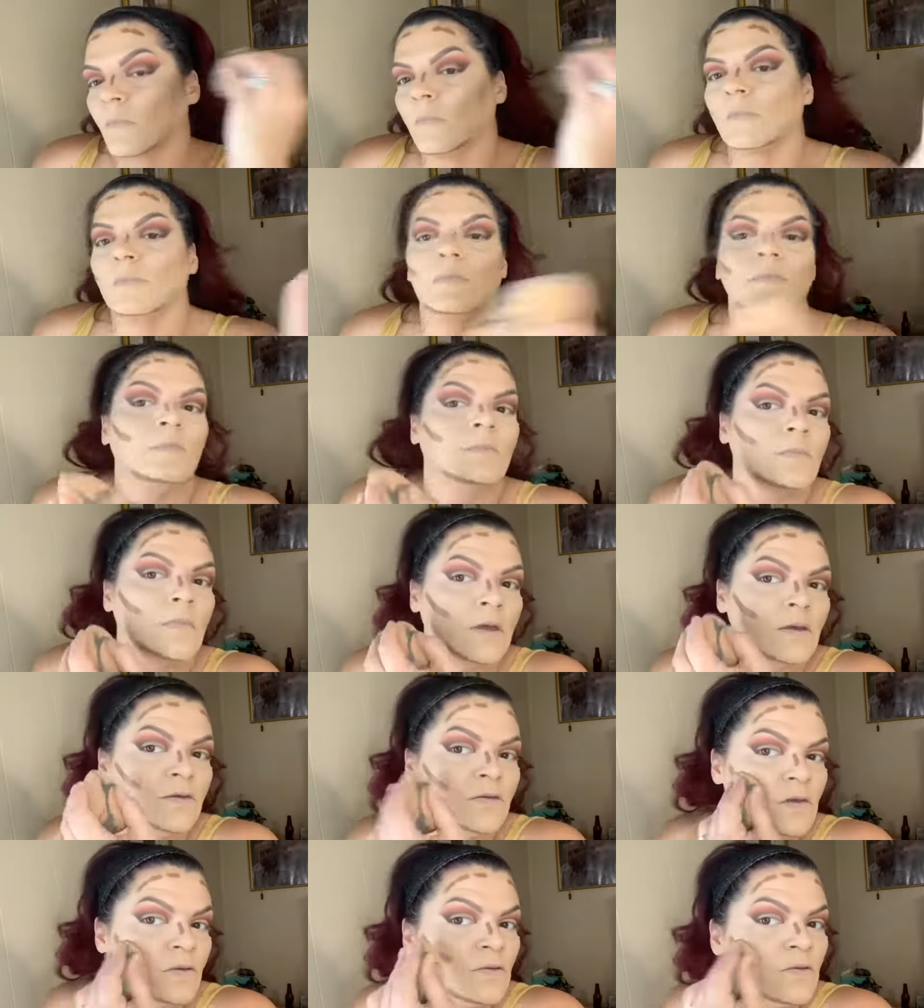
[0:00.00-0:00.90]

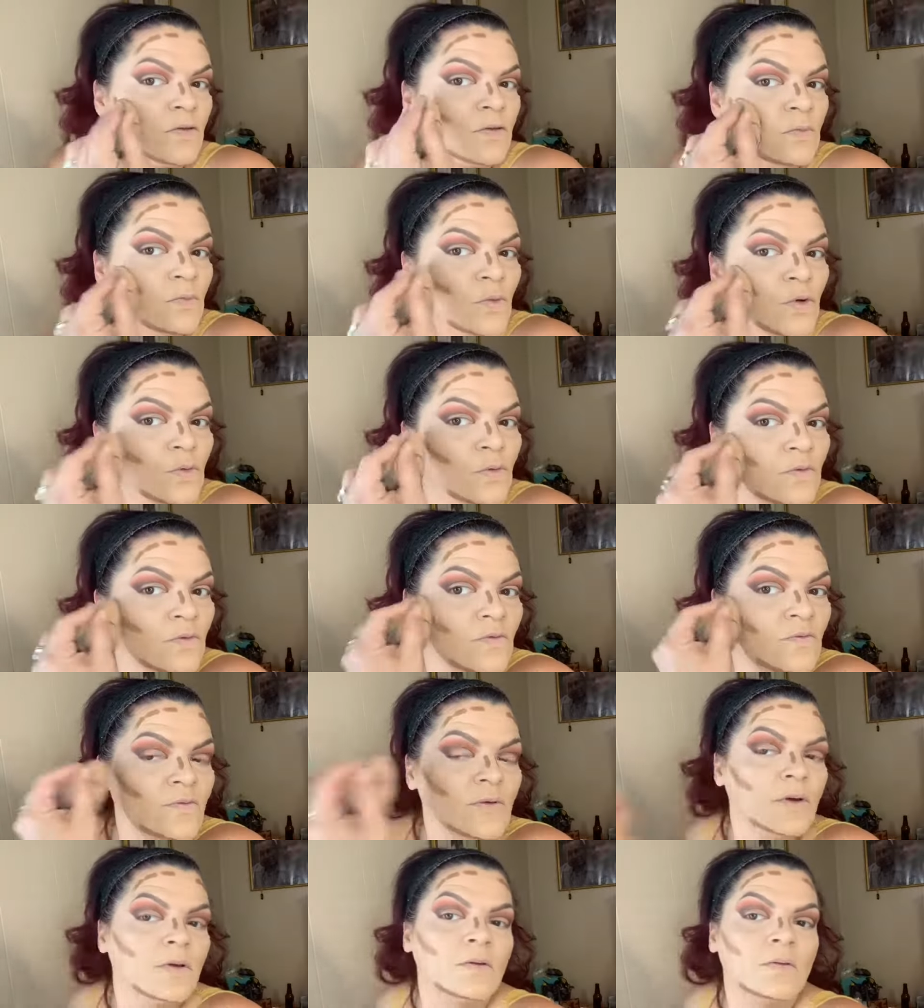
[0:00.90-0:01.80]
nice and
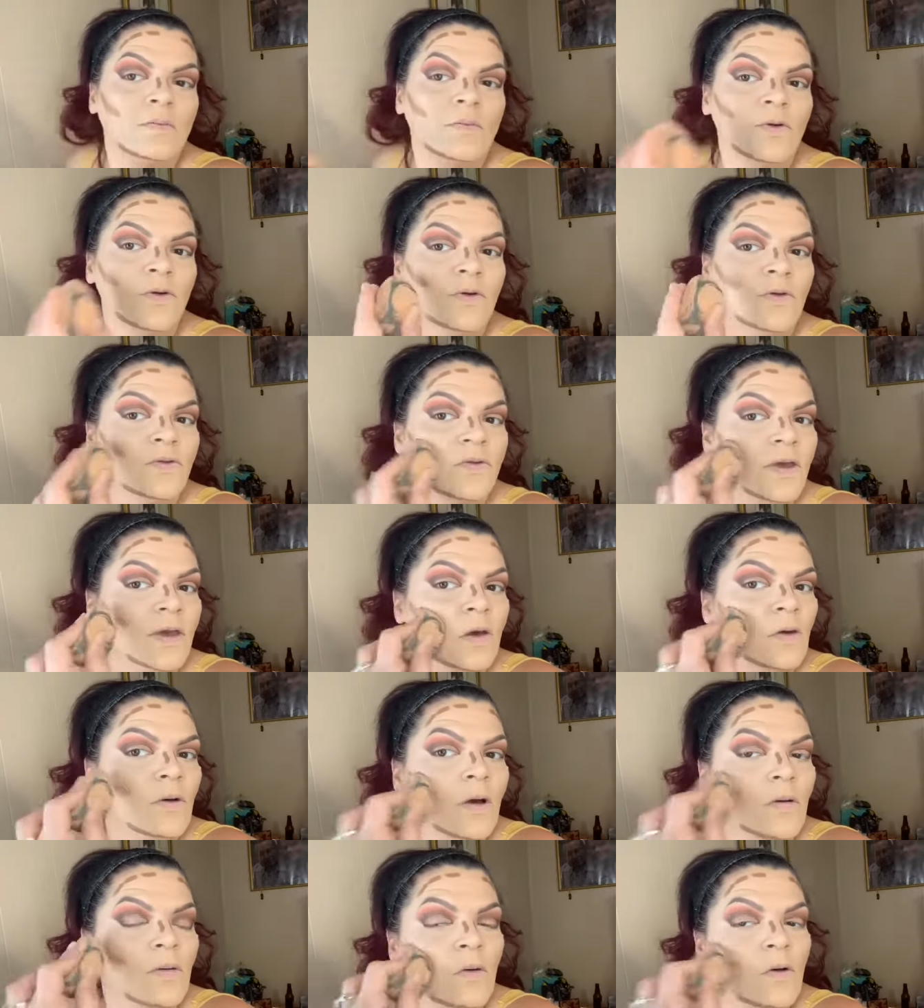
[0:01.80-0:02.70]
smooth, where you
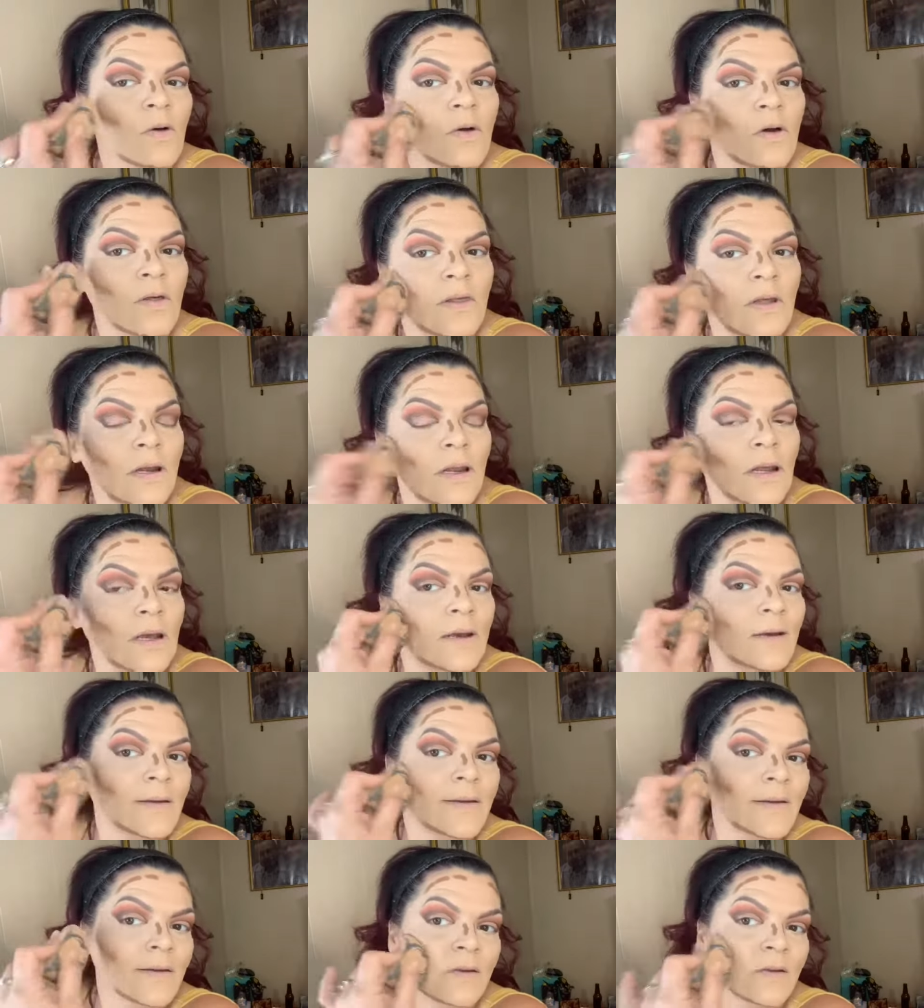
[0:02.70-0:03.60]
take out all the
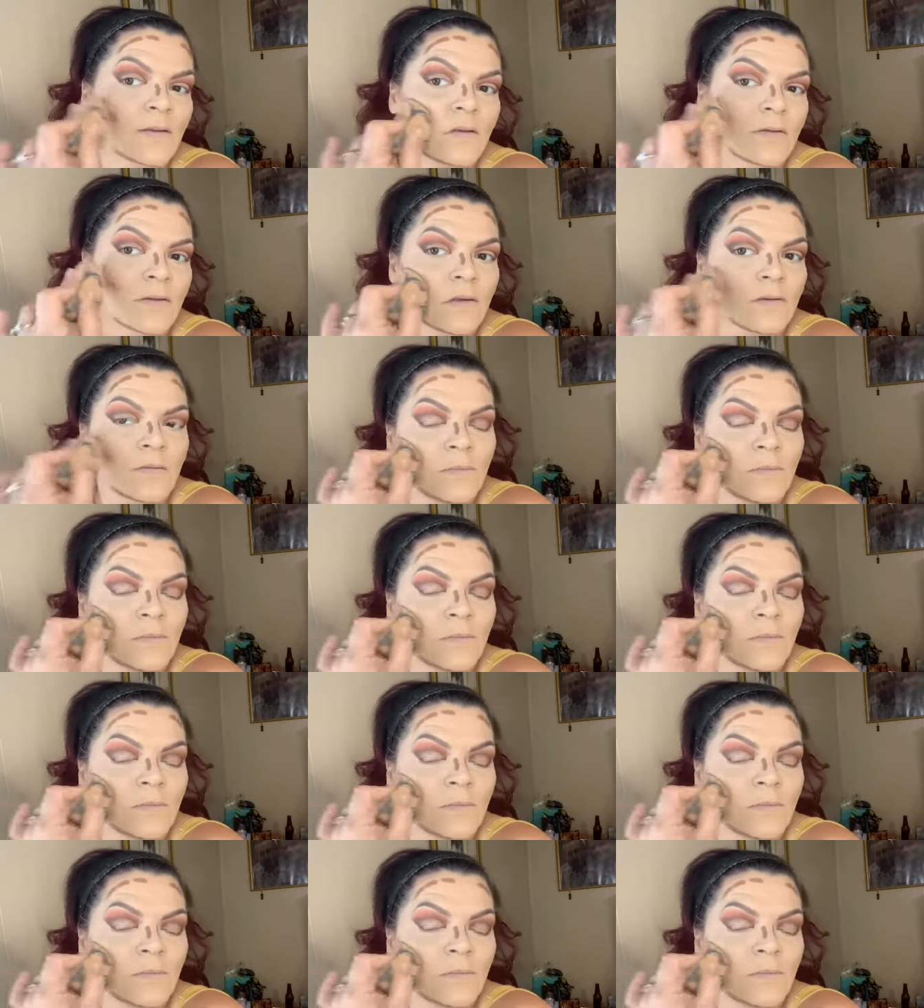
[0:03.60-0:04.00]
lines.